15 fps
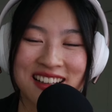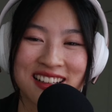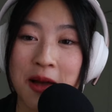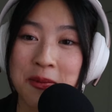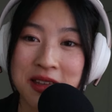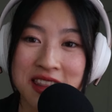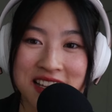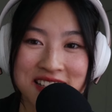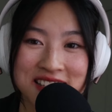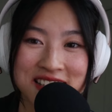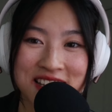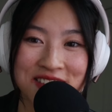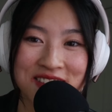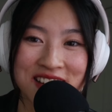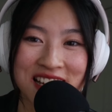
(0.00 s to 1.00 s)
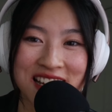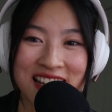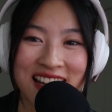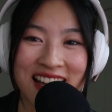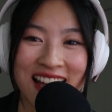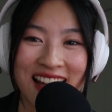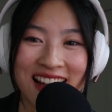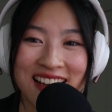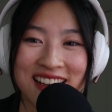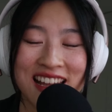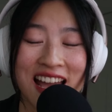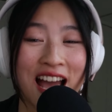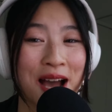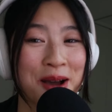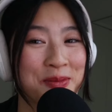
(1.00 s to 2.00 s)
Happy Thanksgiving and
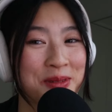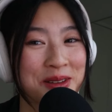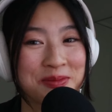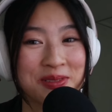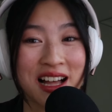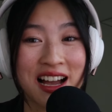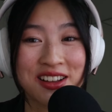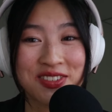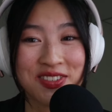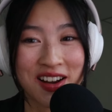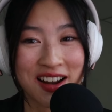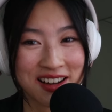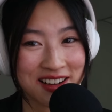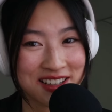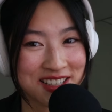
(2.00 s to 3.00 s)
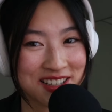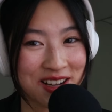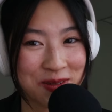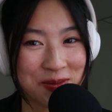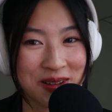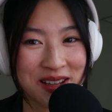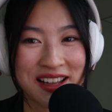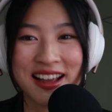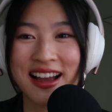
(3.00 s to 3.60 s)
happy Black Friday shopping.